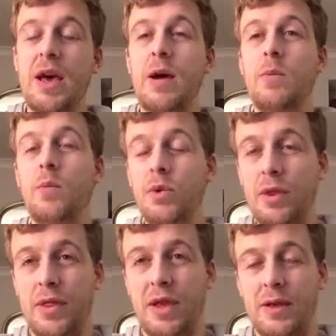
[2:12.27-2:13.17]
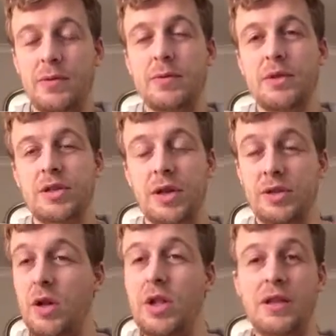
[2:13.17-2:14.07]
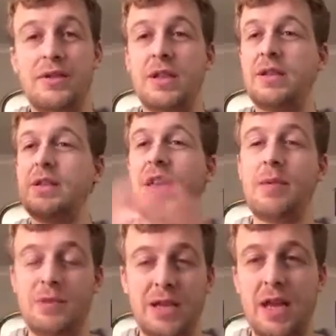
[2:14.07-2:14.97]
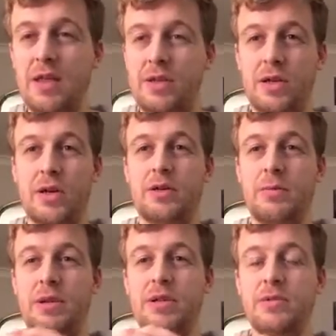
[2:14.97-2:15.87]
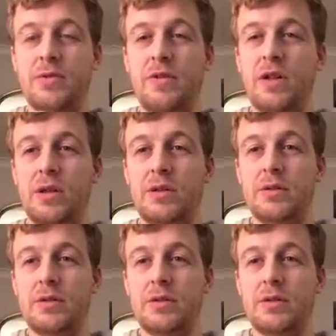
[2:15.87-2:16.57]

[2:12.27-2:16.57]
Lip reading: And one thing, because all these things came together to cause the Peasants' Revolt,